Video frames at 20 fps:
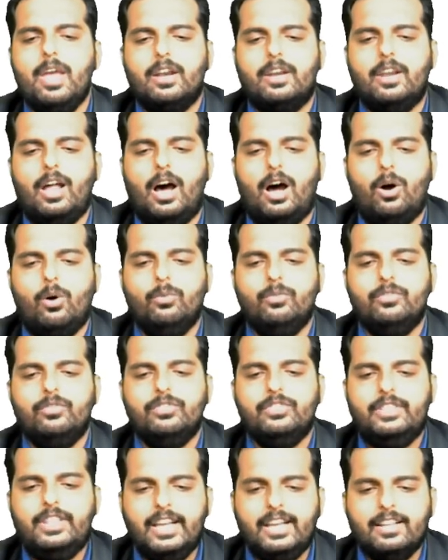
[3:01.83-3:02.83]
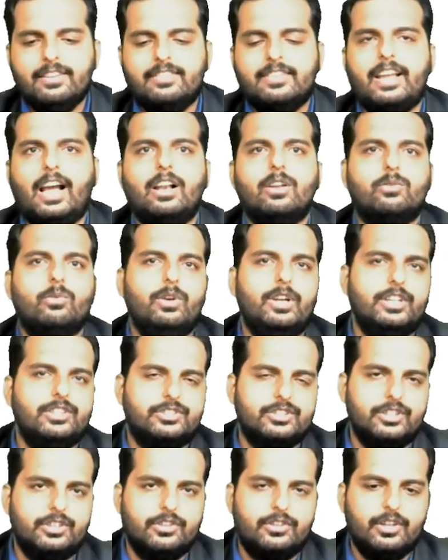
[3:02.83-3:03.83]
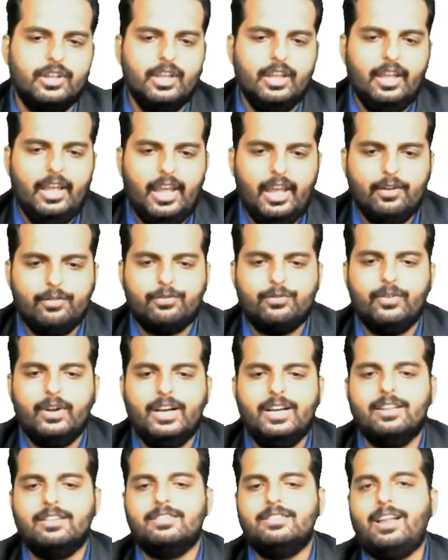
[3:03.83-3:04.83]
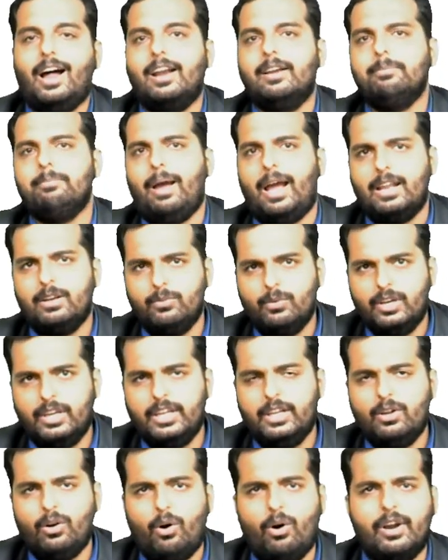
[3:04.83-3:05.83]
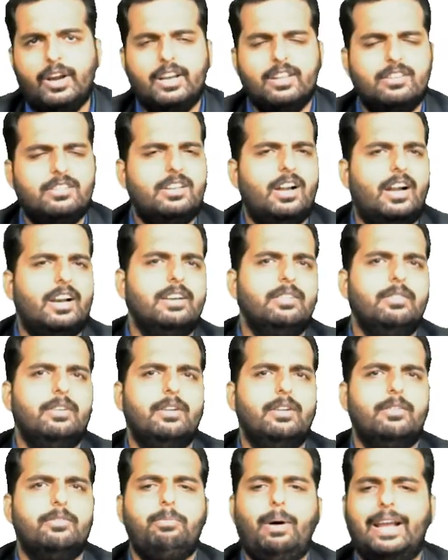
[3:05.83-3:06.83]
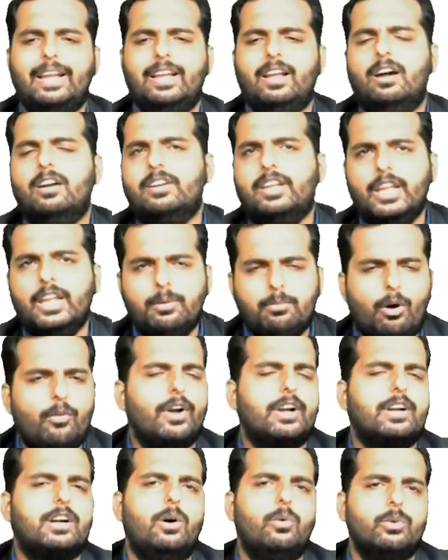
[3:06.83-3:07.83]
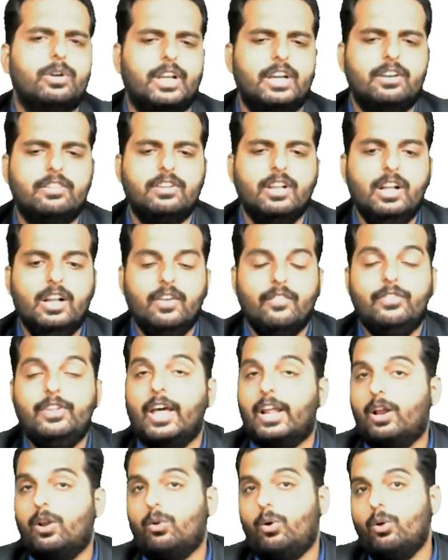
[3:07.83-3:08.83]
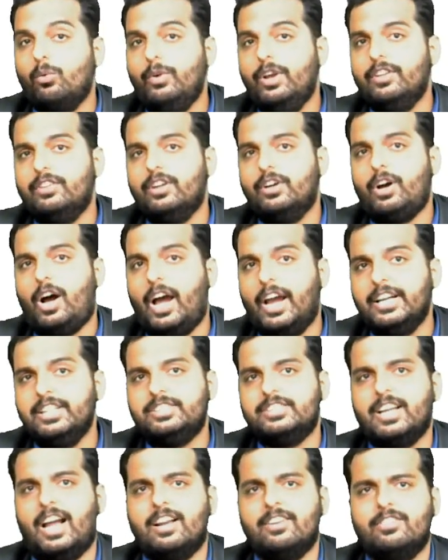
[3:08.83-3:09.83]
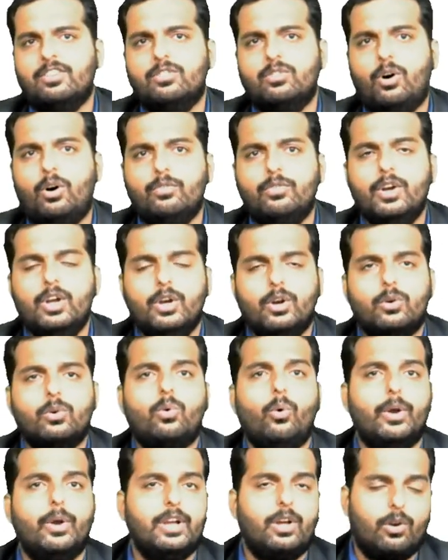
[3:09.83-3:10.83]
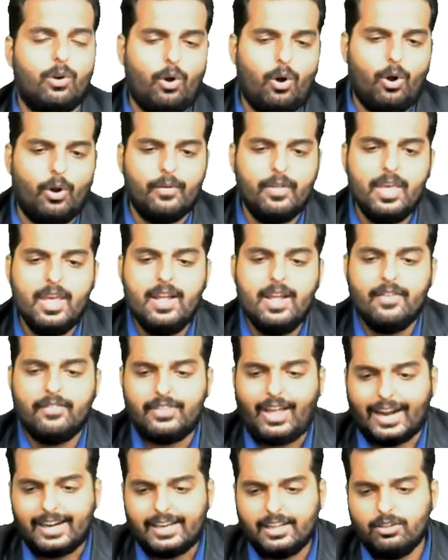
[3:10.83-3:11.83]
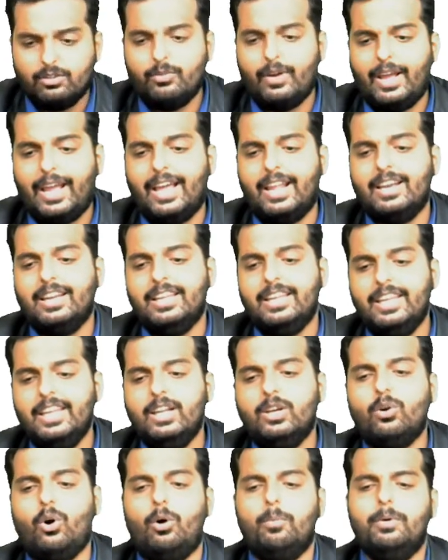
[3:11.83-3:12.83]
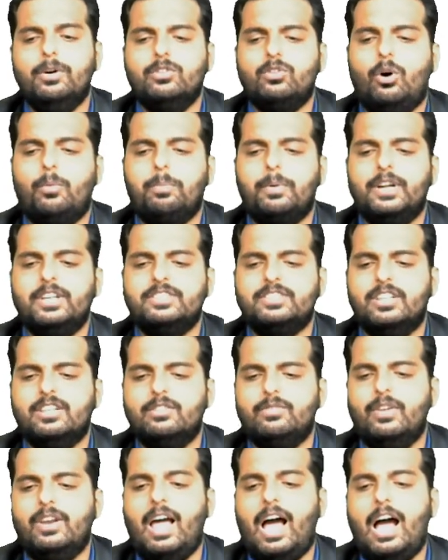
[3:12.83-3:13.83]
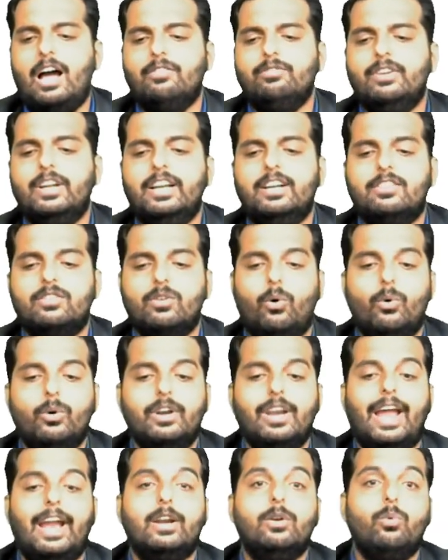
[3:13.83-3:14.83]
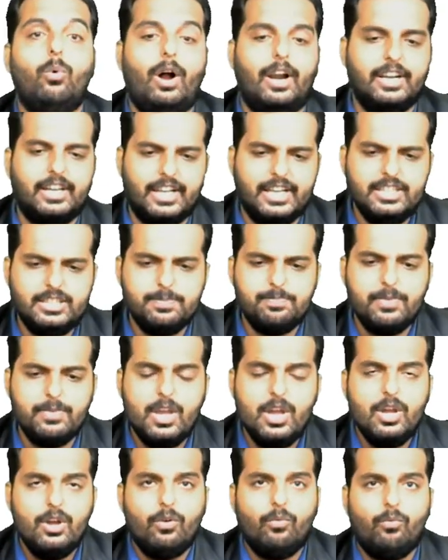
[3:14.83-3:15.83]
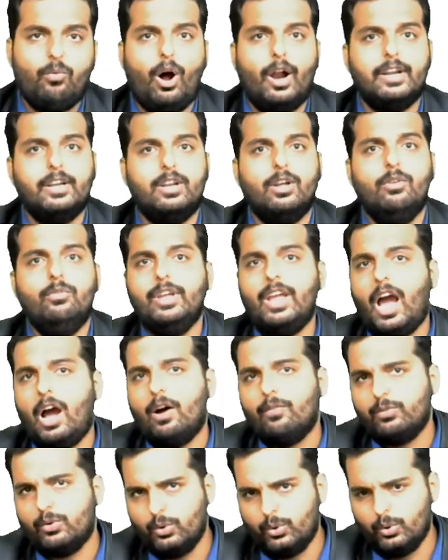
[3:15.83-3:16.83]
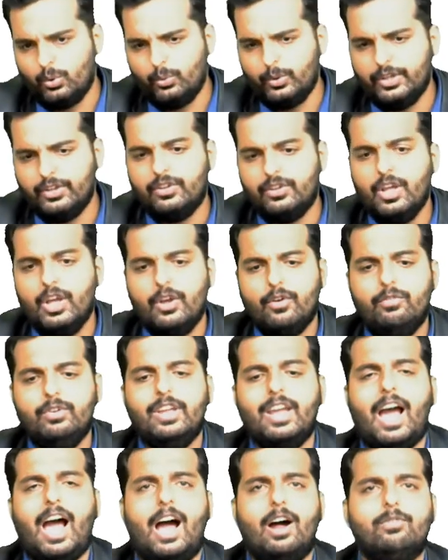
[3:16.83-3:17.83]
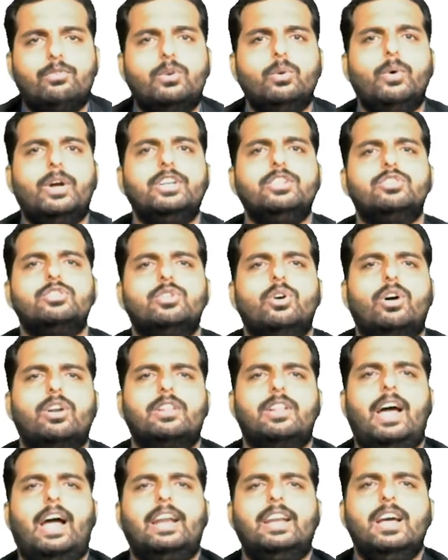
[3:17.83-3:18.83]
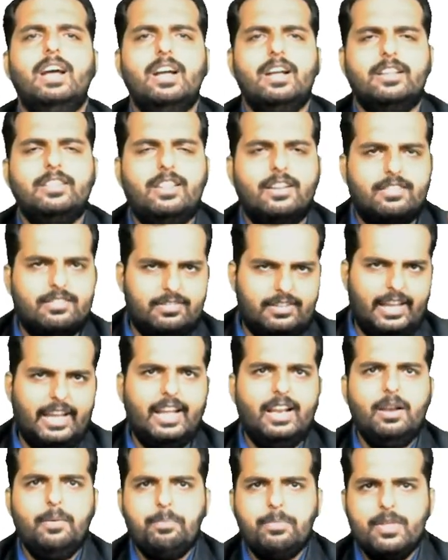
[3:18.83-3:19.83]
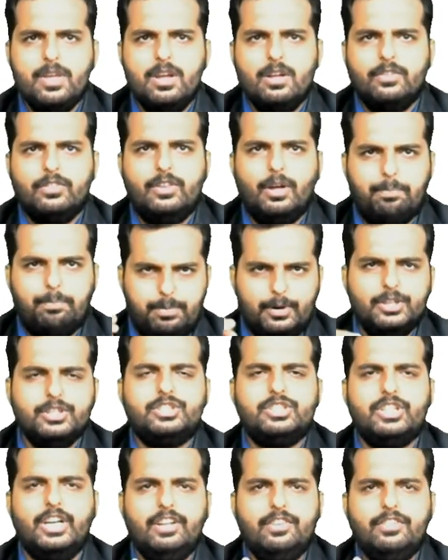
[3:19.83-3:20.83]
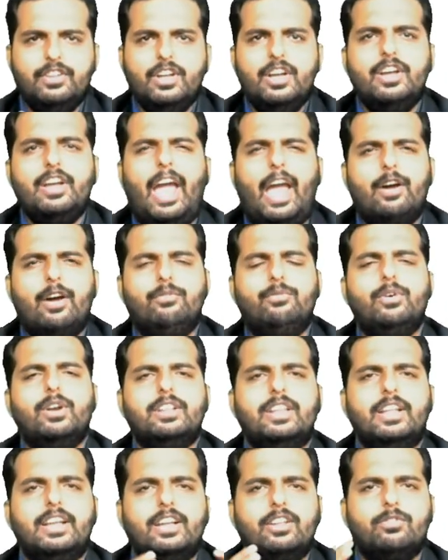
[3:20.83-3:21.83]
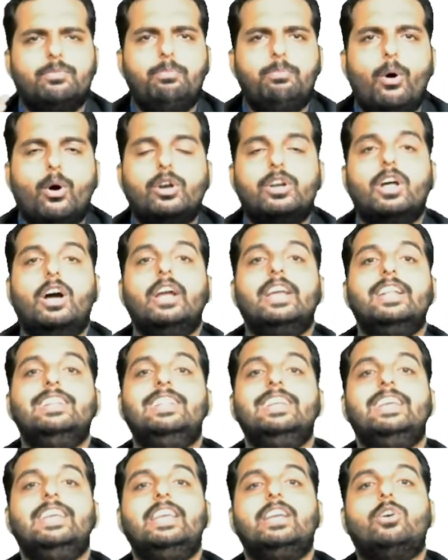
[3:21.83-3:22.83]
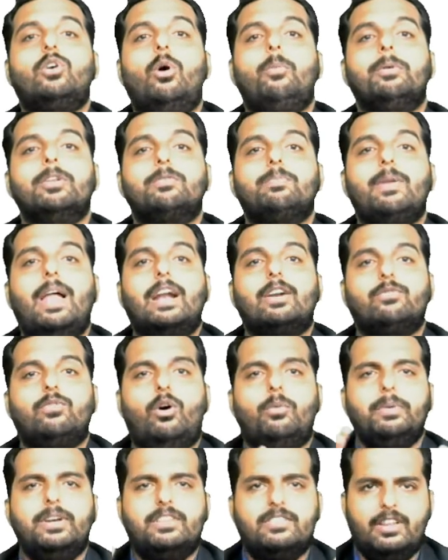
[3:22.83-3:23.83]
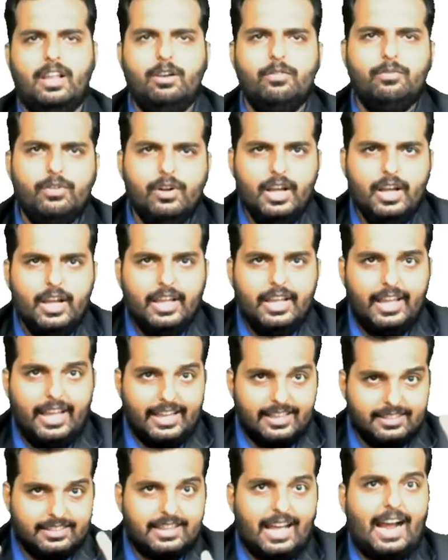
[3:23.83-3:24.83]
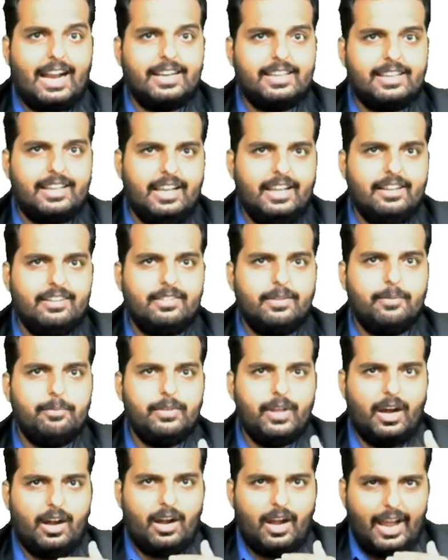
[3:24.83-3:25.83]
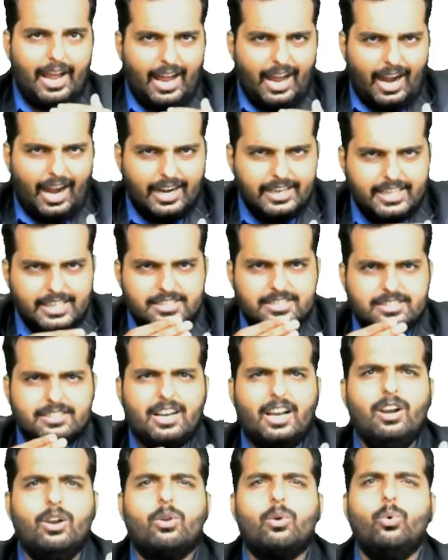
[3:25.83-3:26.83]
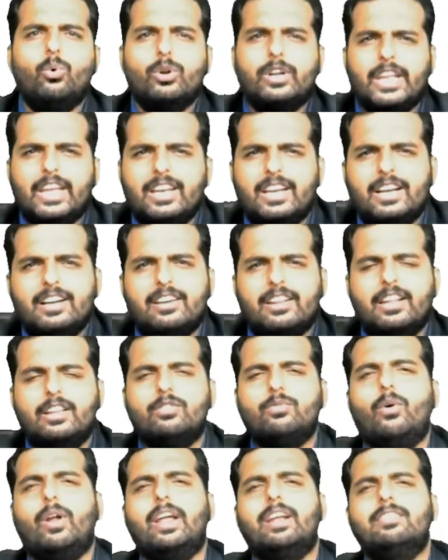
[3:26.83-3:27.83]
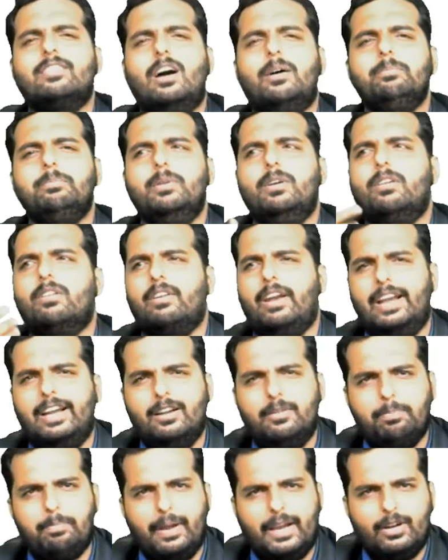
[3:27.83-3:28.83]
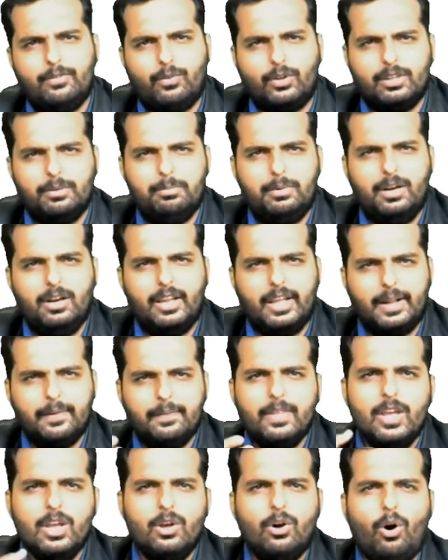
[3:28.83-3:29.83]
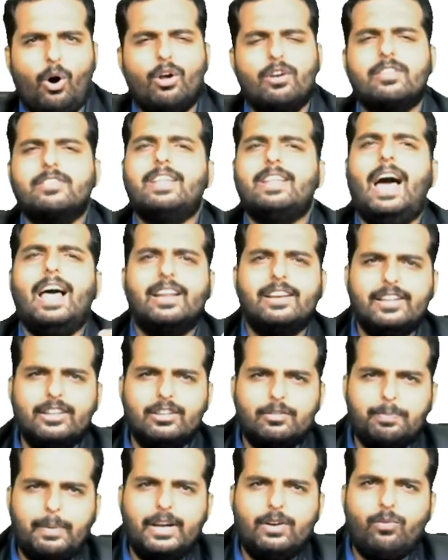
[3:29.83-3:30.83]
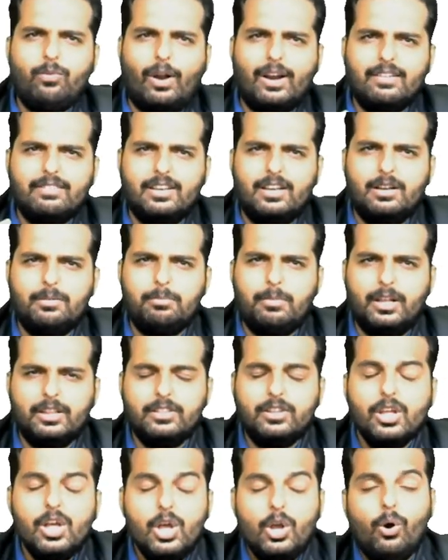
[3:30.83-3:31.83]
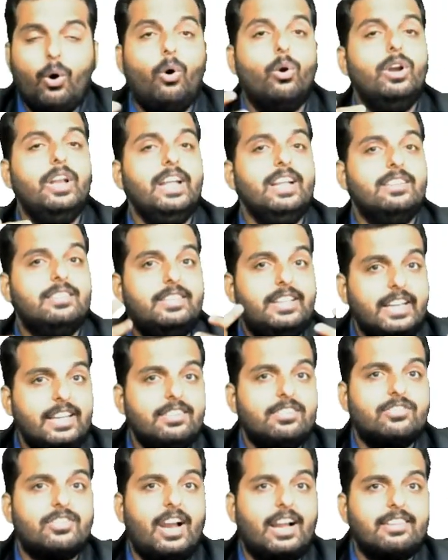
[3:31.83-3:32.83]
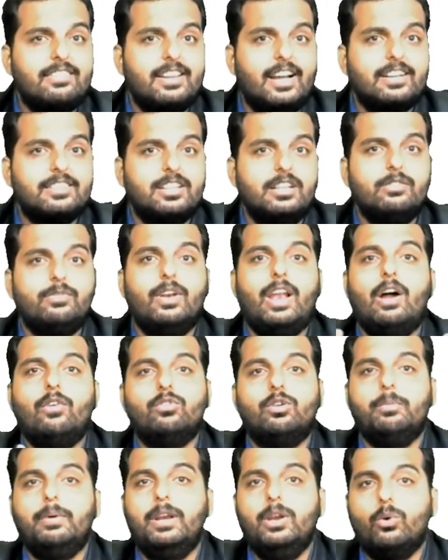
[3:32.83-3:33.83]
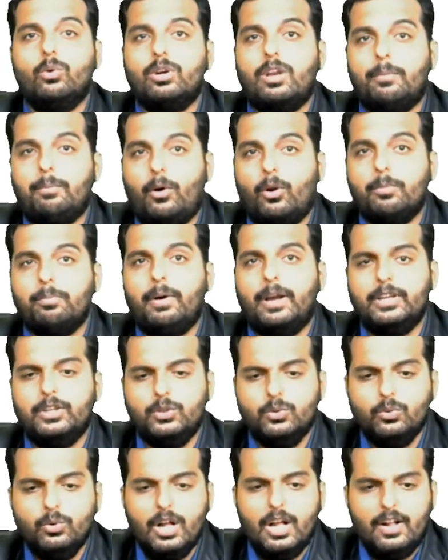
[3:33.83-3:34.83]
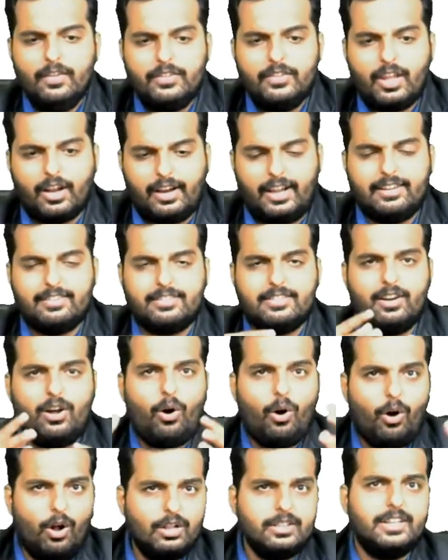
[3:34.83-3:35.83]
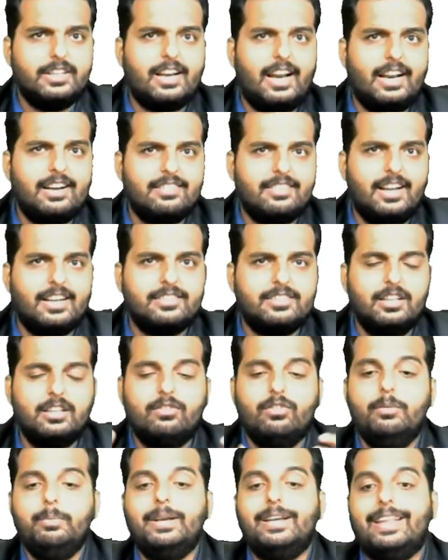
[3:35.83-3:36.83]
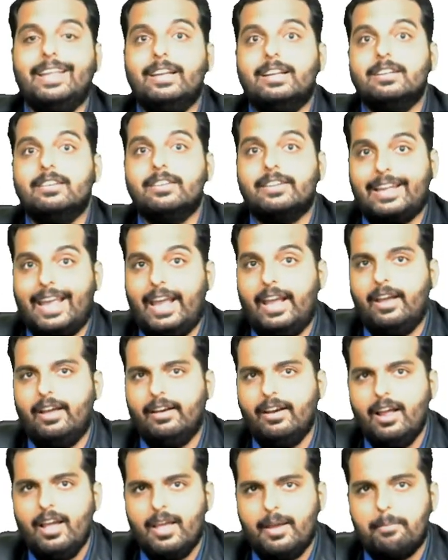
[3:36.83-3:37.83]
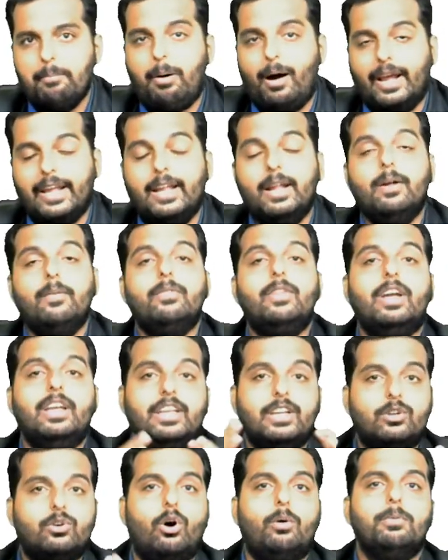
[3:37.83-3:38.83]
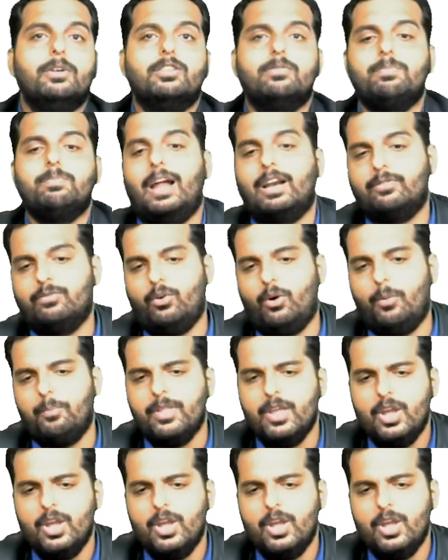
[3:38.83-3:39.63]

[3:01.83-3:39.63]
Now these calculations, if it is done manually or it is done by a team of accountants, there are always a high chances of going wrong. That is where e-commerce operations will have its own advantage. What we have to do is, we have to ensure that the sale, the purchase, everything is booked in the e-commerce platform itself. In that case, the additional routine entries, for example, rent paid for the building or salaries paid once in a month, only these transactions will have to be looked upon by you. The rest, all the transactions will be taken care by the e-commerce platform.